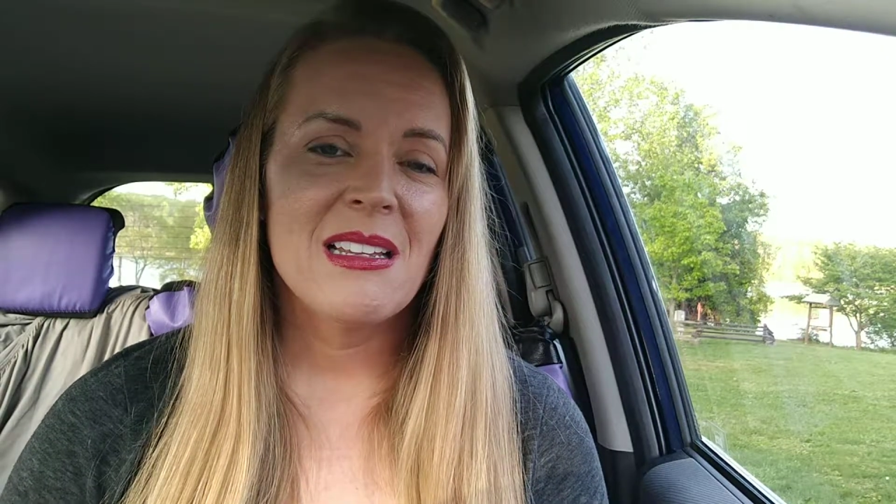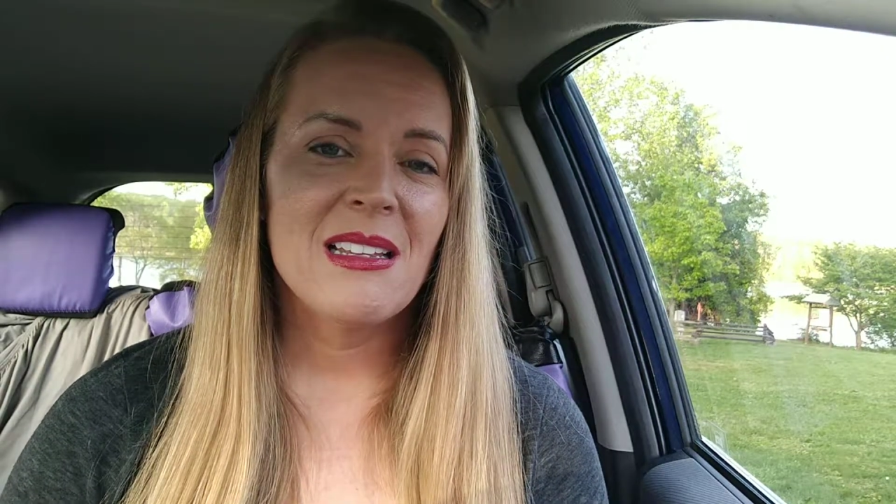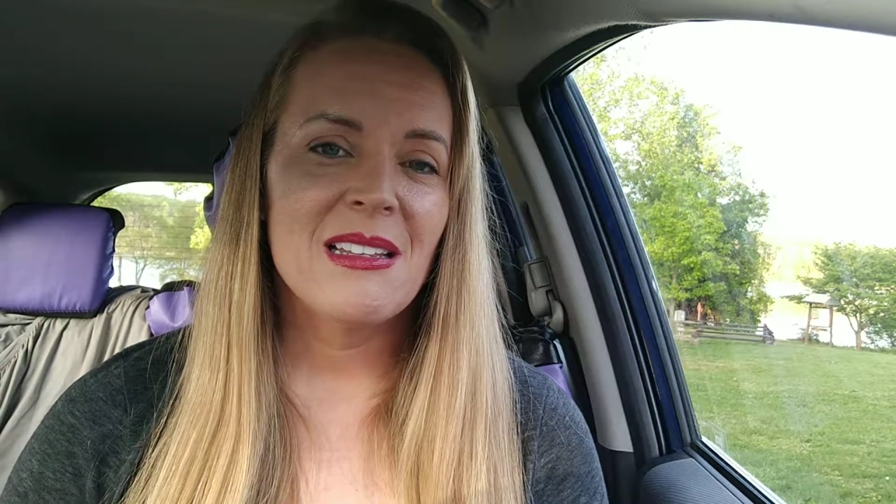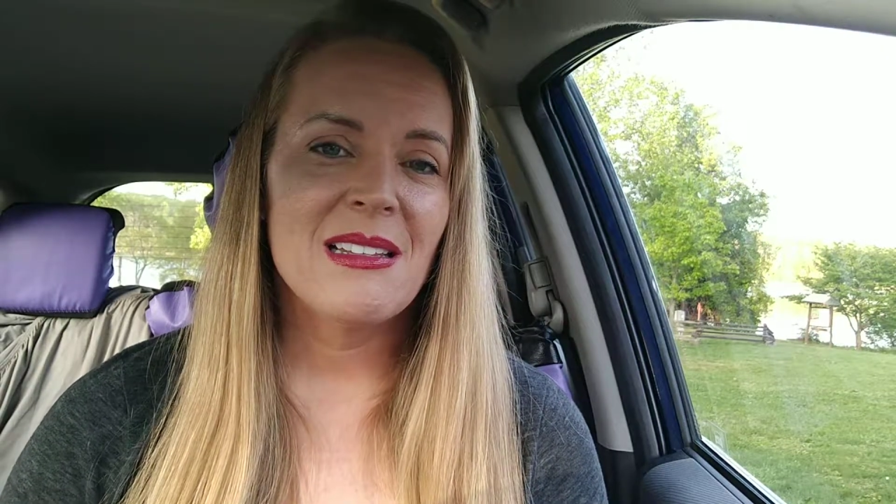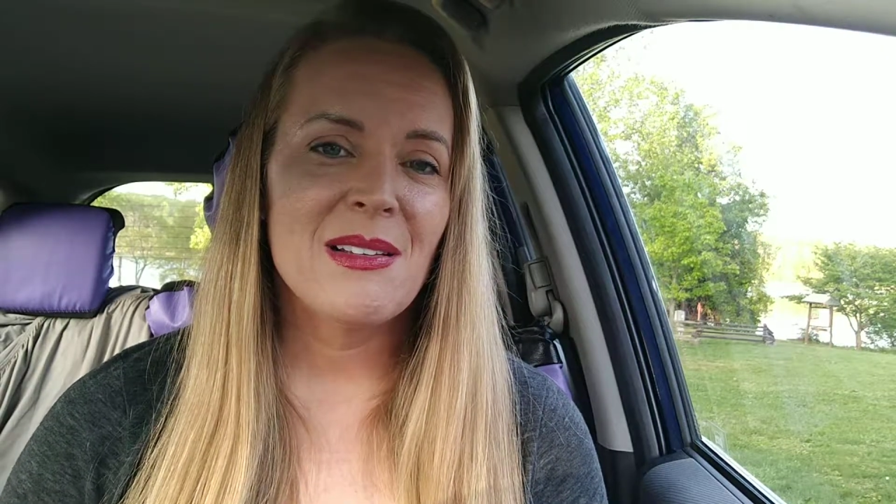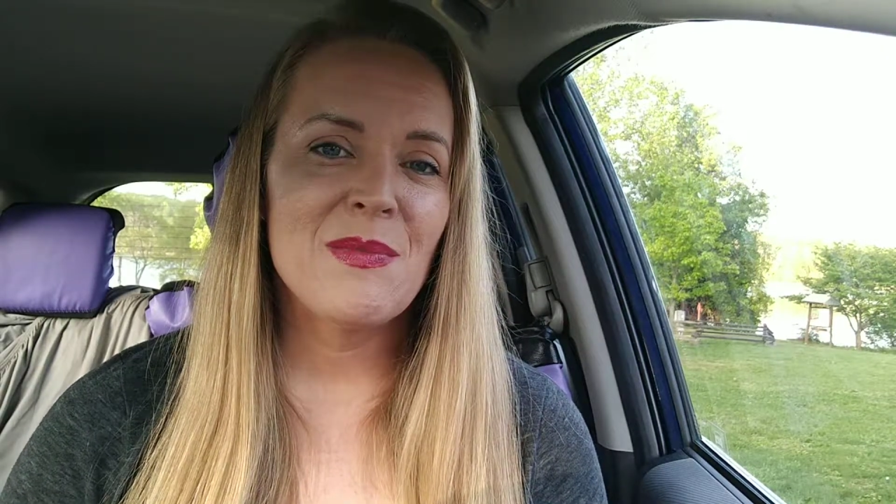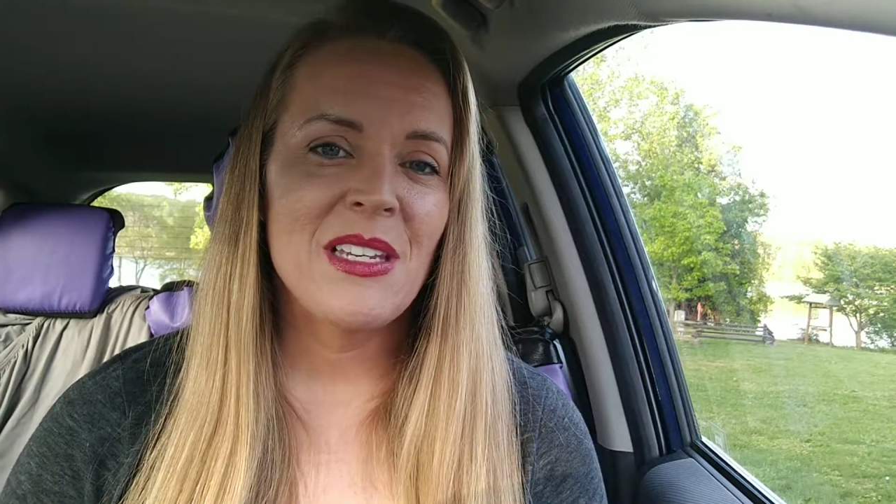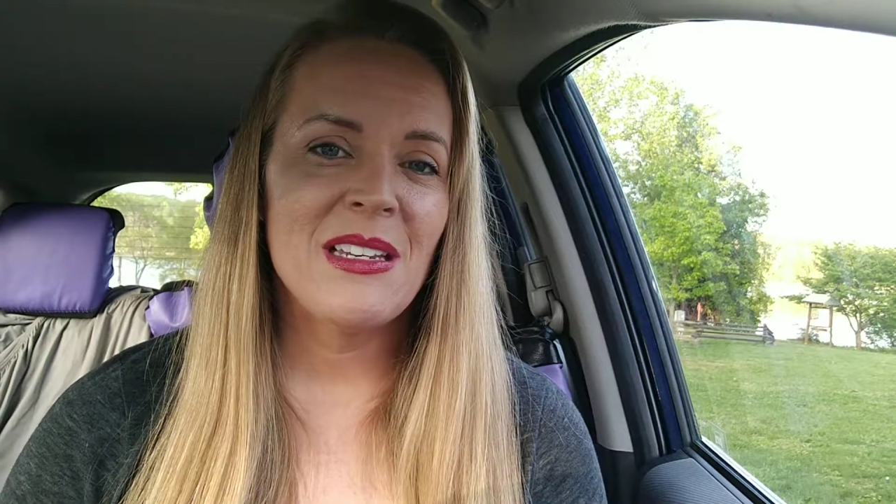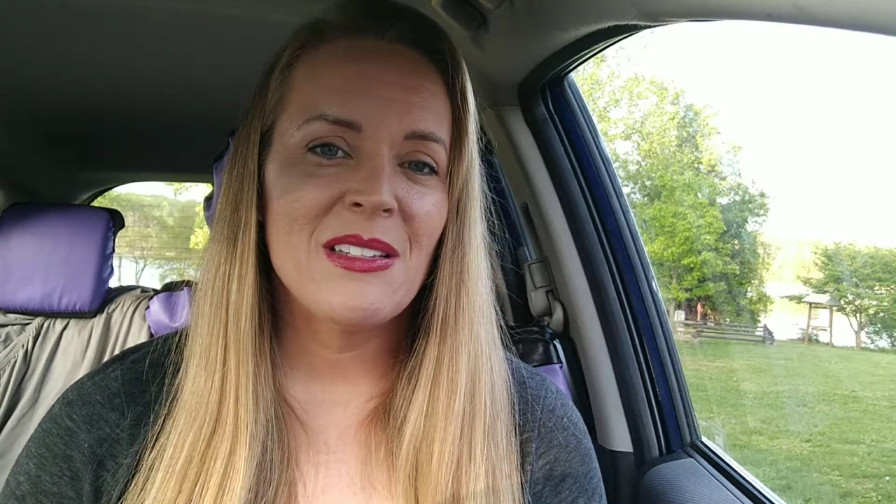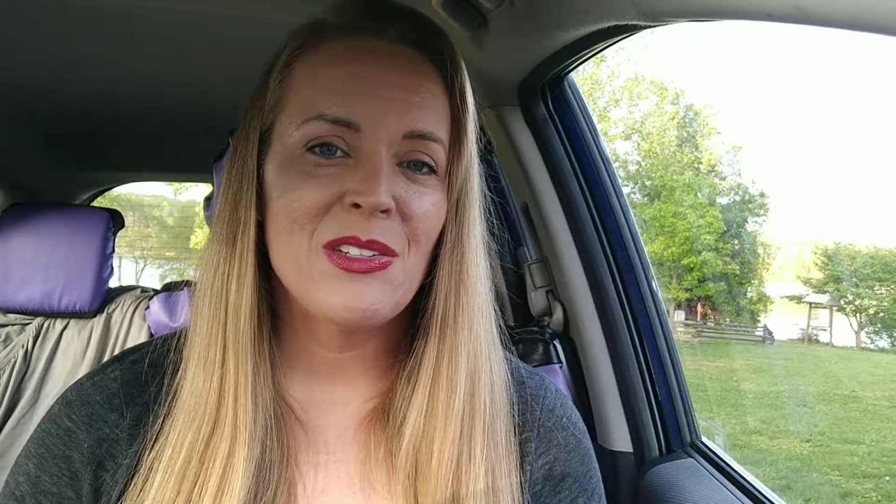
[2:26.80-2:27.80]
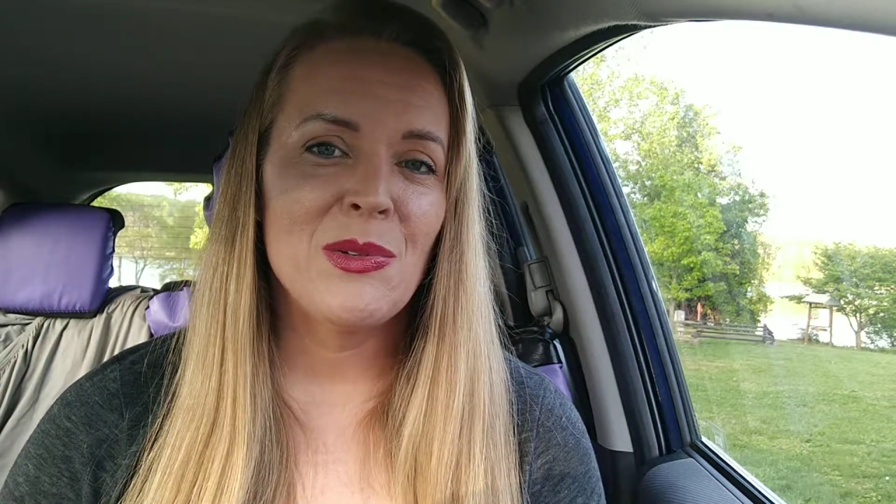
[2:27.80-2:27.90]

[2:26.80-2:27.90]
something to